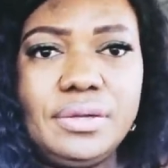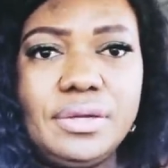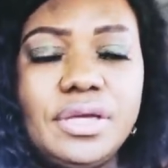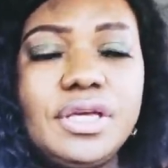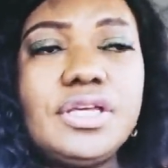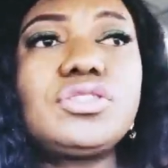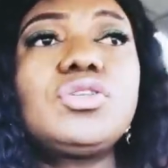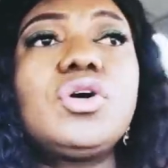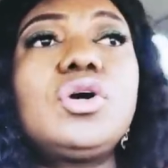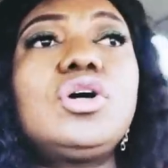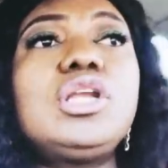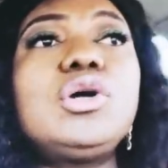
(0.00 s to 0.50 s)

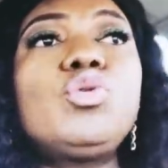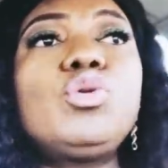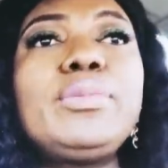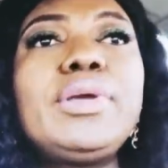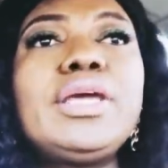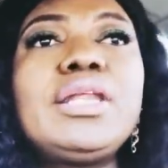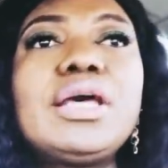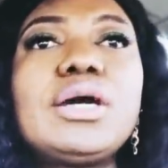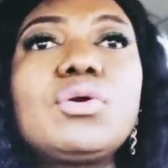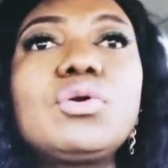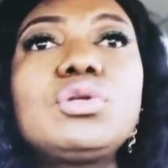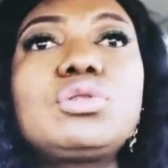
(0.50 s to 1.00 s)
It's not only
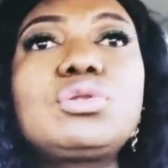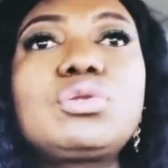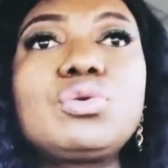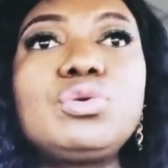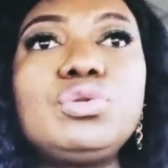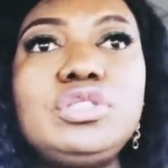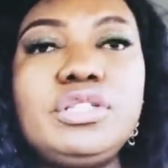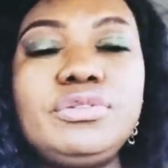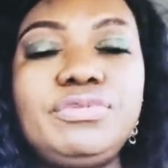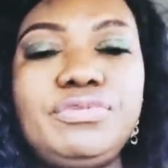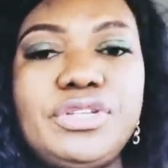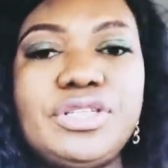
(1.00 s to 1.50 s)
women that go through
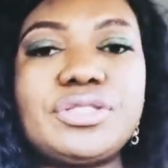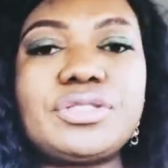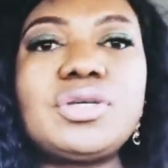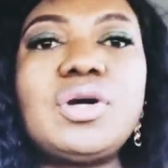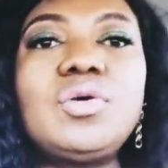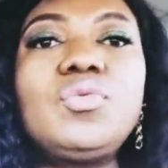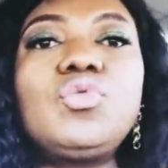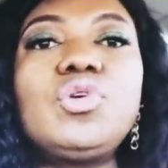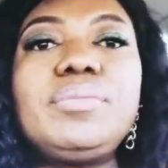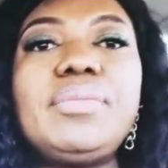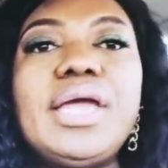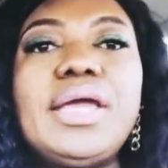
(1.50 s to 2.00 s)
DV.
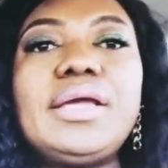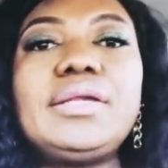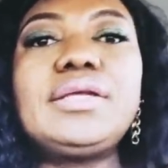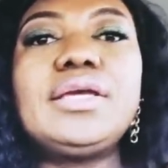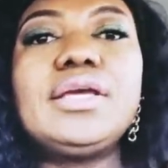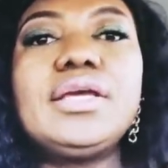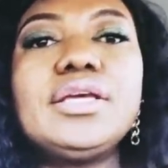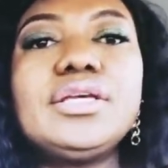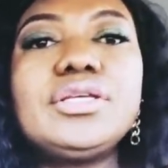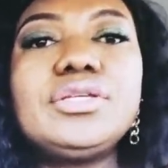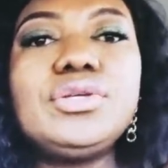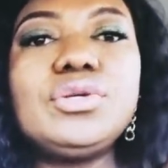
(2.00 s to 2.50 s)
Some women,
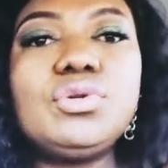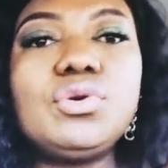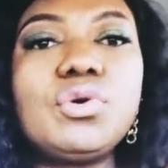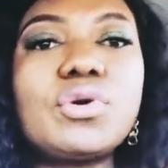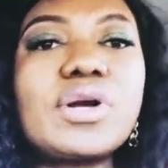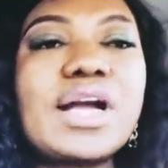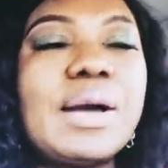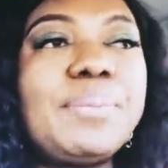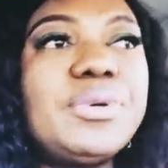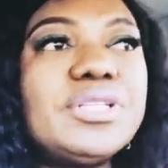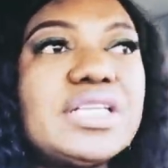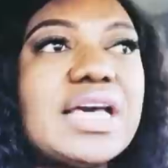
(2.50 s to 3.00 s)
you know,
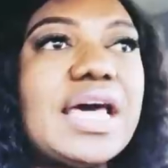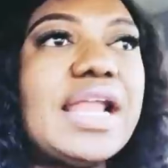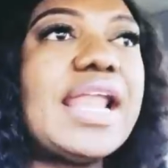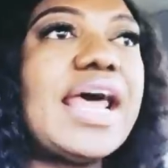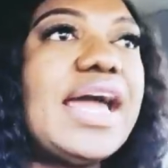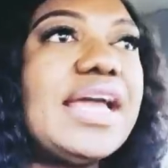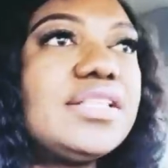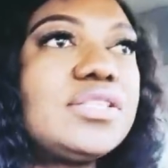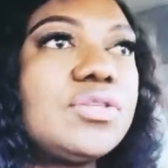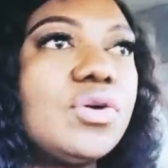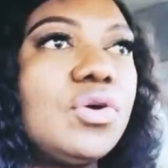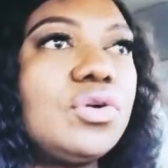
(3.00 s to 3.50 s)

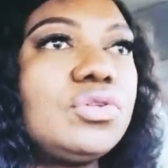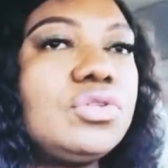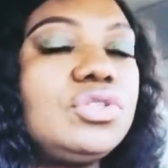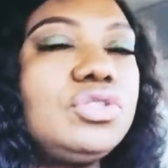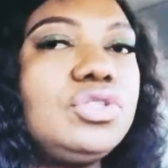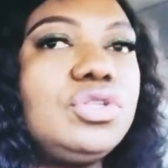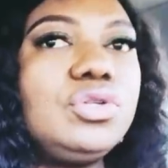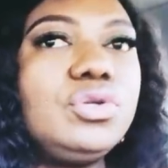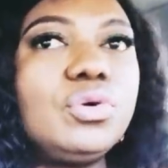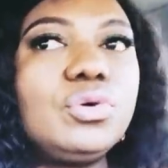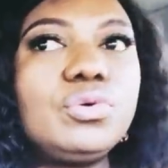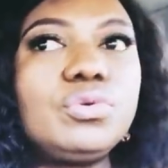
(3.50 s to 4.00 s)
capitalize on,
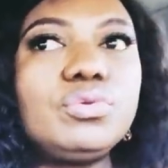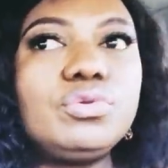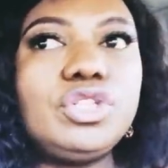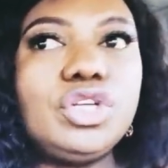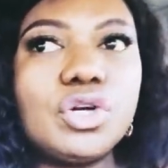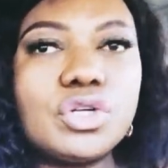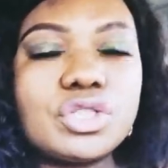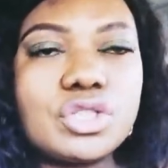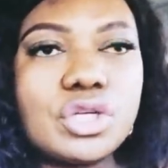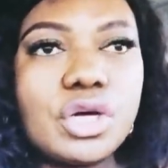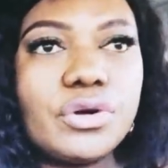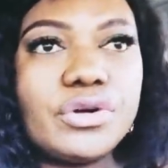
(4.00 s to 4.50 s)
you know, the
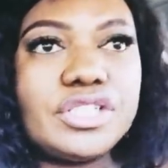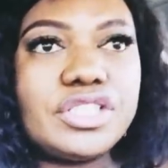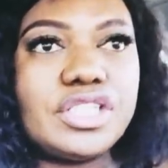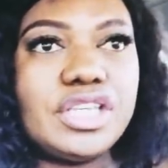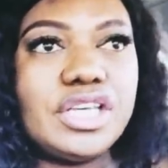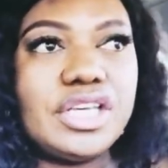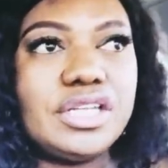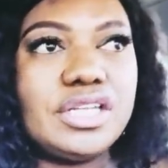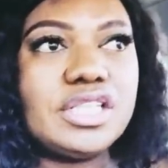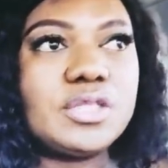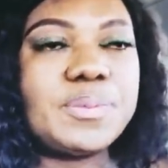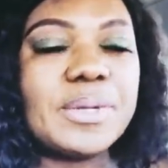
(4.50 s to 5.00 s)

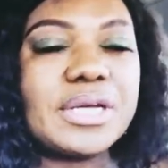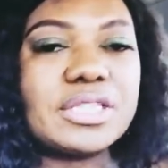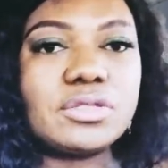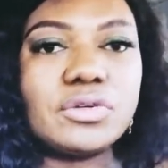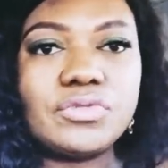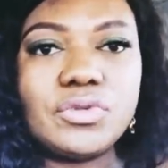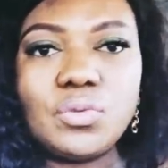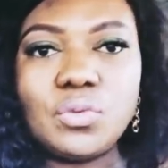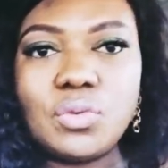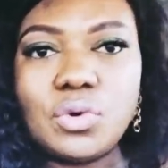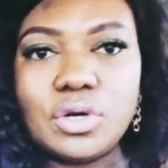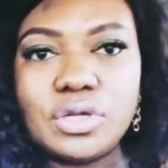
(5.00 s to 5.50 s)
authority in this part of
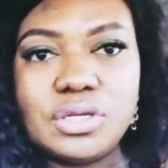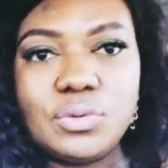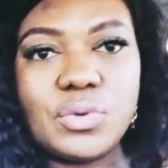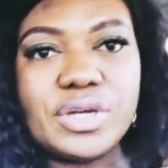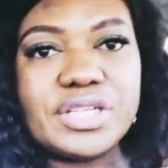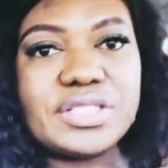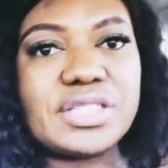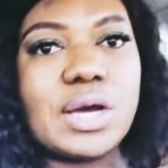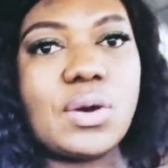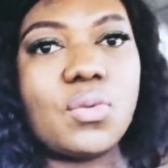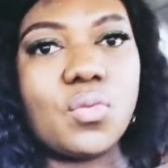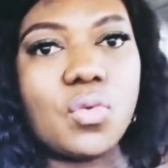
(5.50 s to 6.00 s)
the world, the
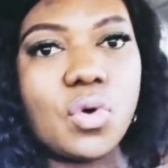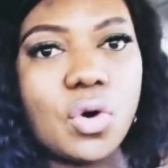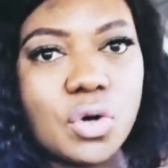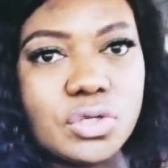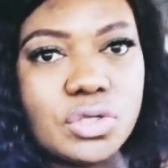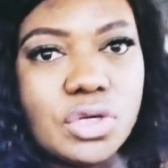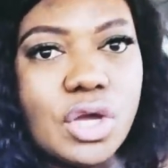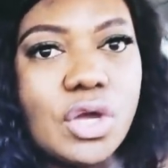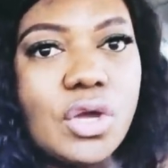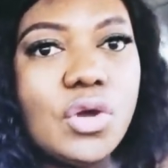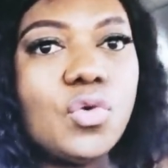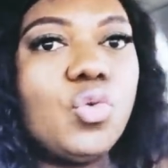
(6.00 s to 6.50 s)
Western
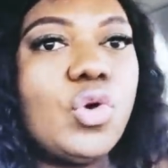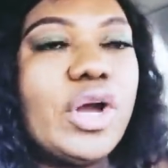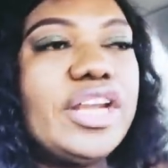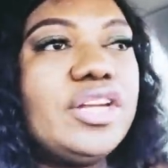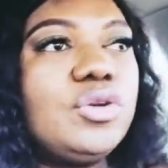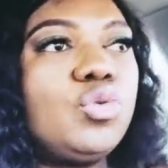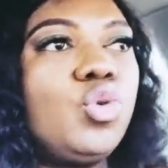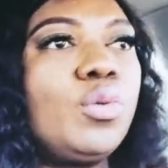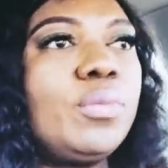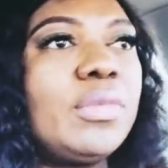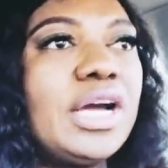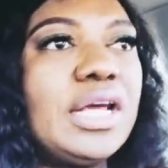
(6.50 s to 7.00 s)
world, where
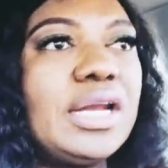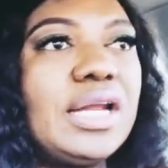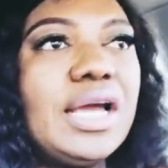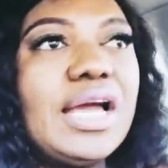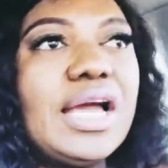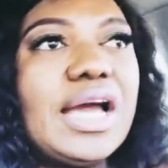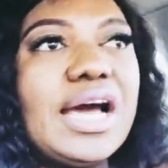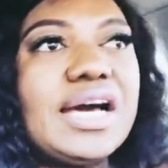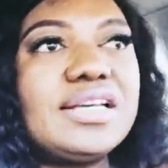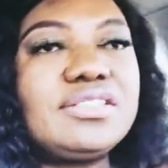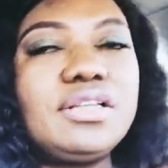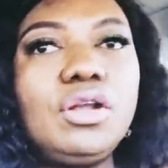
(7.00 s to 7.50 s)
the woman
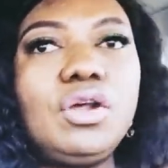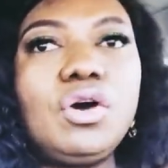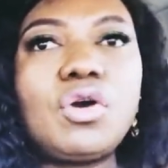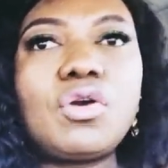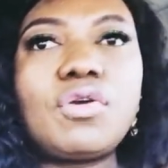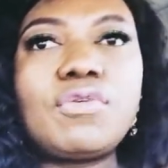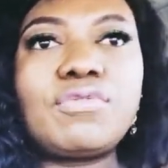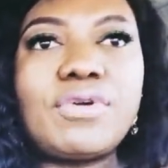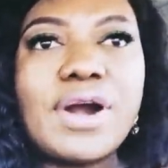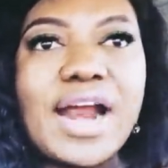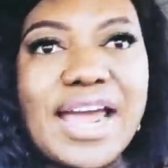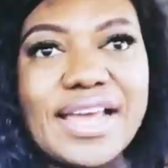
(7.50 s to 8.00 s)
has a lot
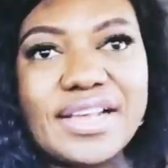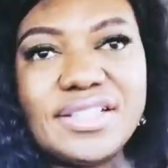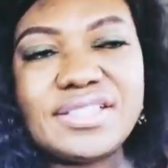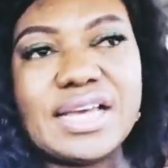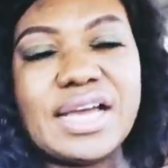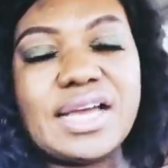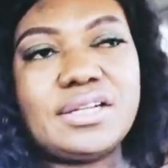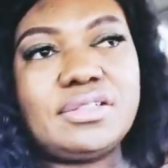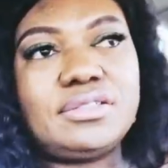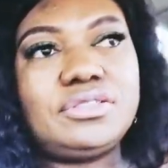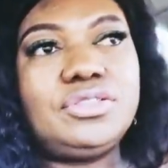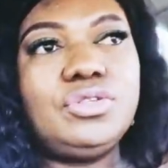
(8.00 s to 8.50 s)
of rights
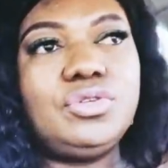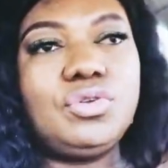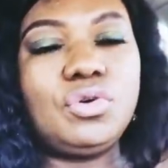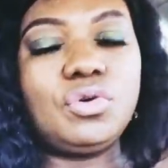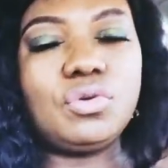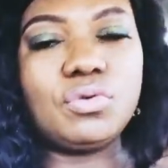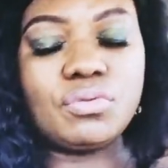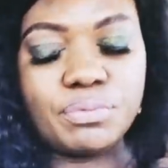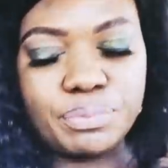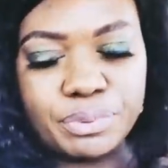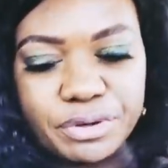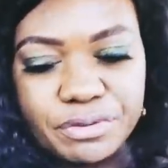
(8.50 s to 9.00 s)
and, you
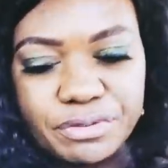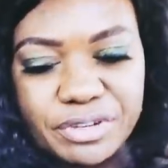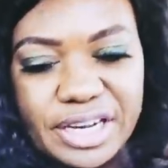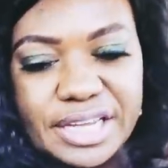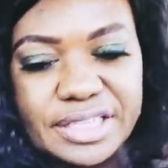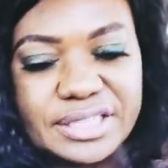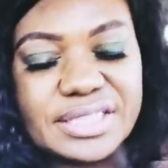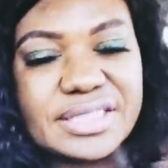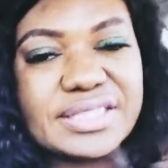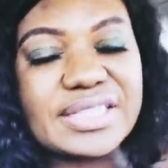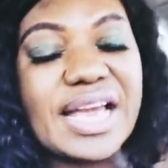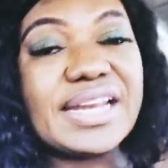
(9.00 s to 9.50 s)
know,
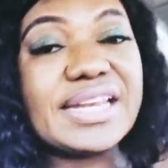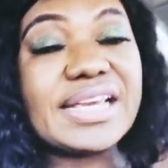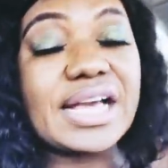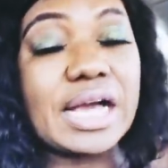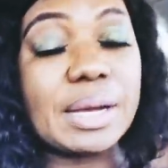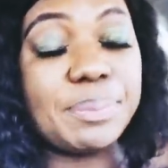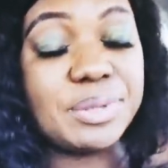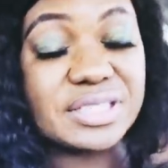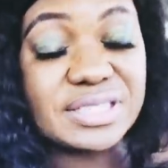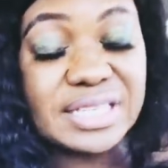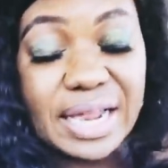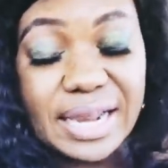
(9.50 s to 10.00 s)
privileges, and they
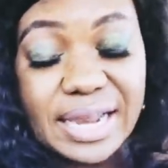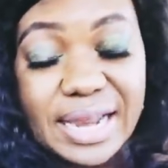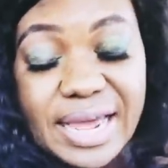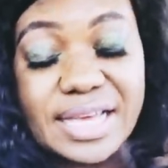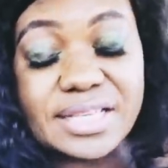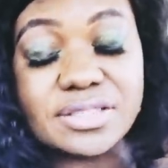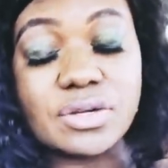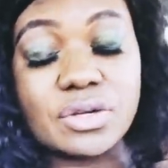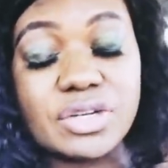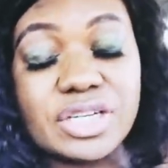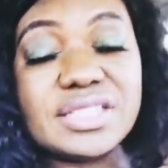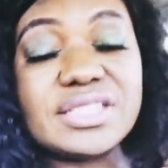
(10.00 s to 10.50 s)

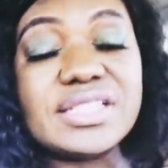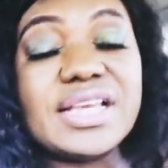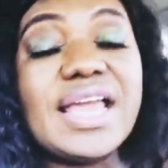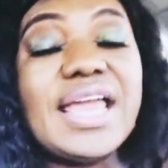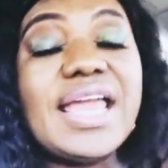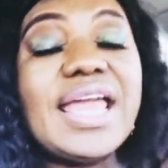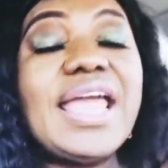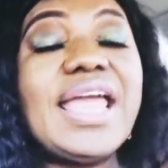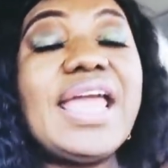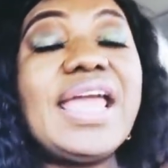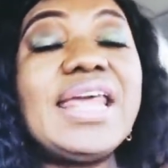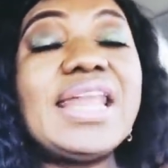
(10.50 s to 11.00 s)
capitalize on it
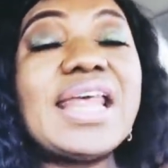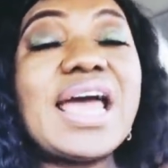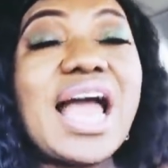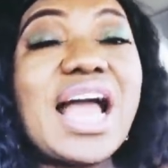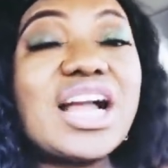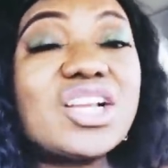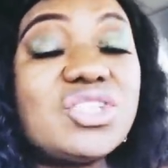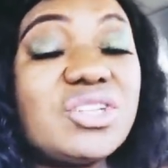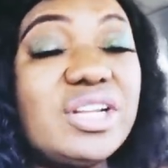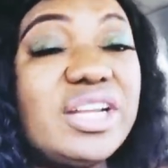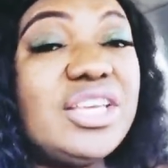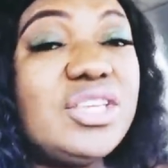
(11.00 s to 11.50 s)
and
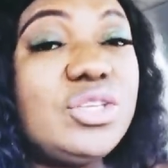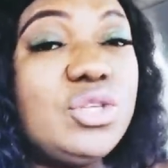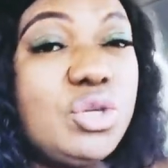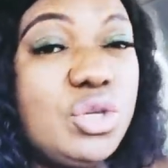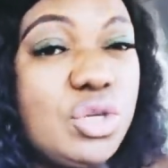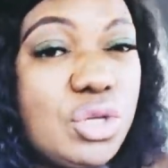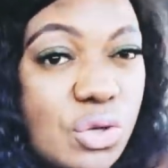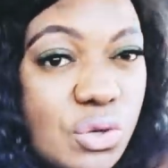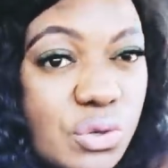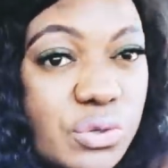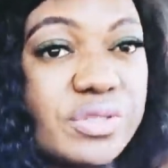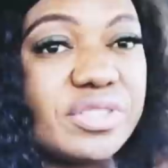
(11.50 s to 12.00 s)
actually
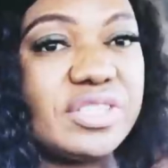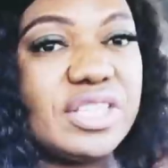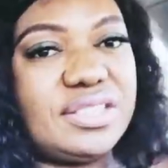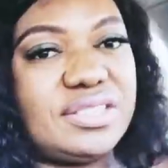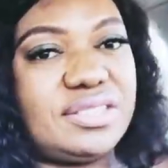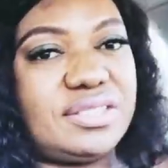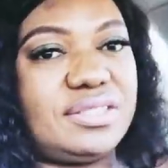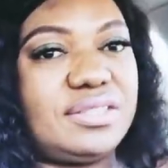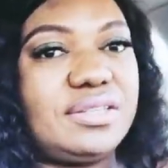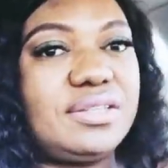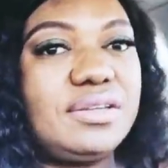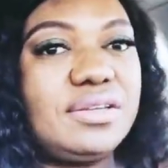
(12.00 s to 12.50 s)
use
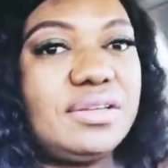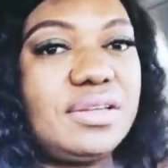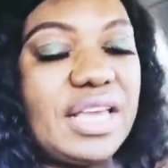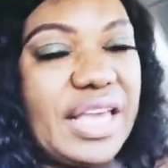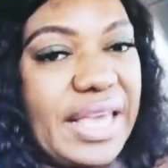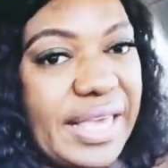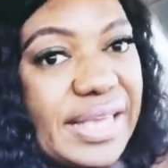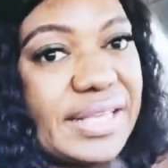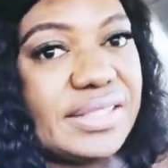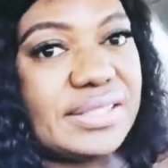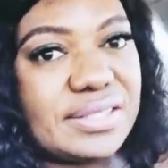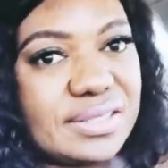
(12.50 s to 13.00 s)
it
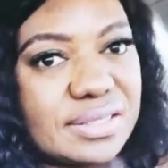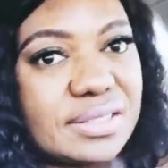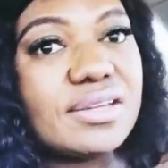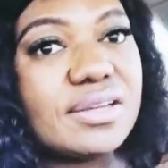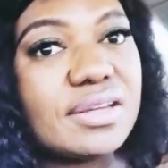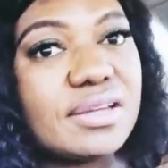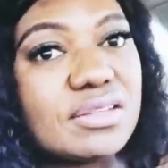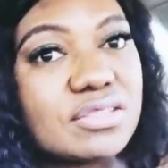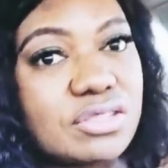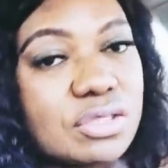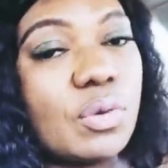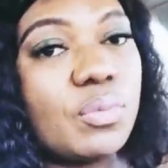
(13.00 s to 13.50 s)
against
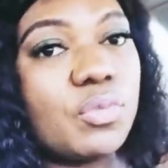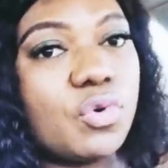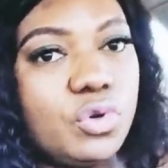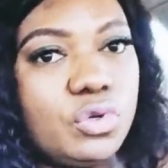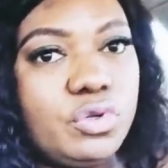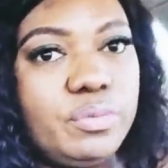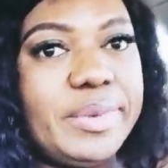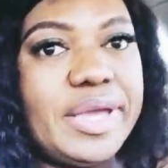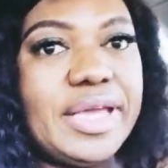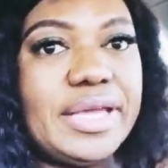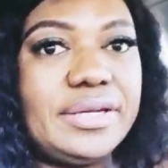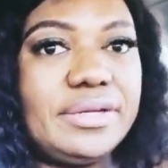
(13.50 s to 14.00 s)
some
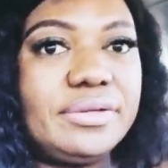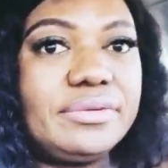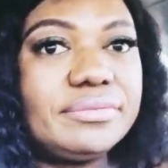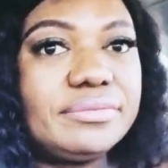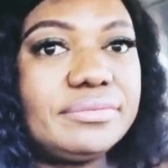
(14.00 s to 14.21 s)
good men.